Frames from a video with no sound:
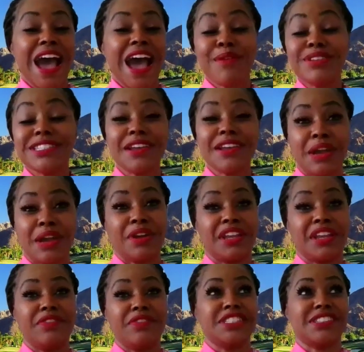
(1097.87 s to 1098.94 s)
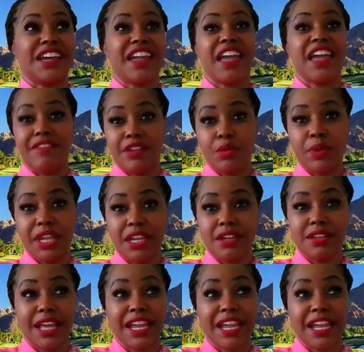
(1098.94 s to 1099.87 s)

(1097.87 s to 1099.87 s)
I was at networking events like every week.